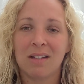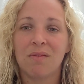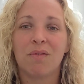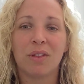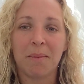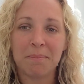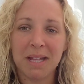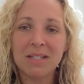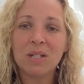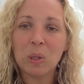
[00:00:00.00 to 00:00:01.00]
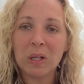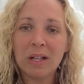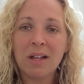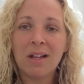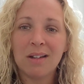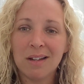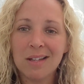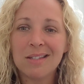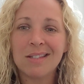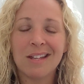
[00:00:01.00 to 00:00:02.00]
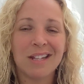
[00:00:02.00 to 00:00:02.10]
for the mentalness.